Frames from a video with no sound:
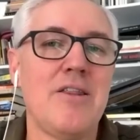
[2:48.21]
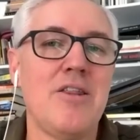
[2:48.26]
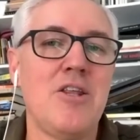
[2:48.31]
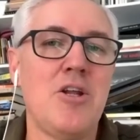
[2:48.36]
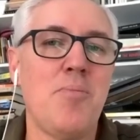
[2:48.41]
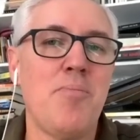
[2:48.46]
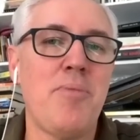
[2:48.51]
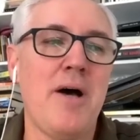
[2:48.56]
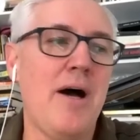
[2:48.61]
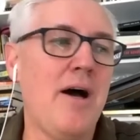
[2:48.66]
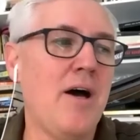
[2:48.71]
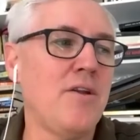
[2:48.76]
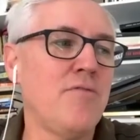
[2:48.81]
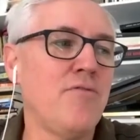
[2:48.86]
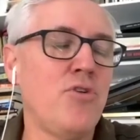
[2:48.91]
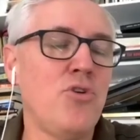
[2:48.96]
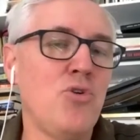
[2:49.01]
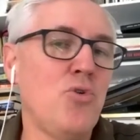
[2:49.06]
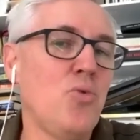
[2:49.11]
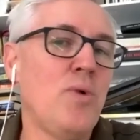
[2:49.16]
that are part
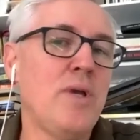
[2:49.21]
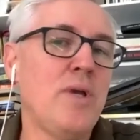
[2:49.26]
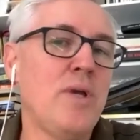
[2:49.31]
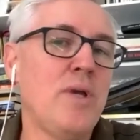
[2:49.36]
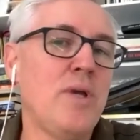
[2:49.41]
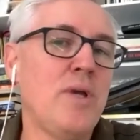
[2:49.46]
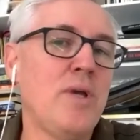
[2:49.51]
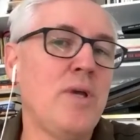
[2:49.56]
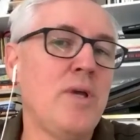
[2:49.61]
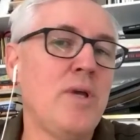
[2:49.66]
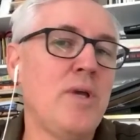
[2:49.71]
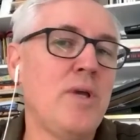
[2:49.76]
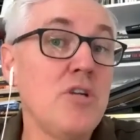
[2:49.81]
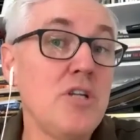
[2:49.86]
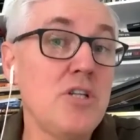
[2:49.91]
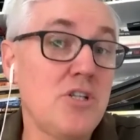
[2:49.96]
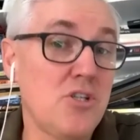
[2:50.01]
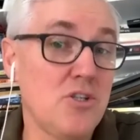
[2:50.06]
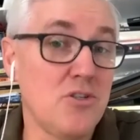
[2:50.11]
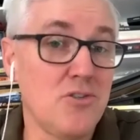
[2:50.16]
of who we are as
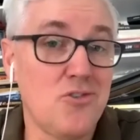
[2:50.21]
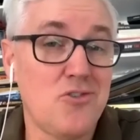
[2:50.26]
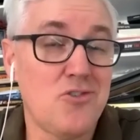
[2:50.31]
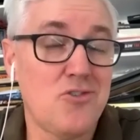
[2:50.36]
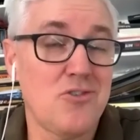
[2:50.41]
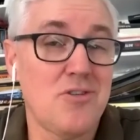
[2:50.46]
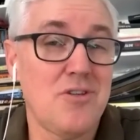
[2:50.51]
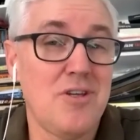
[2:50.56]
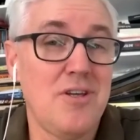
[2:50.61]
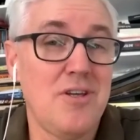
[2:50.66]
creatures.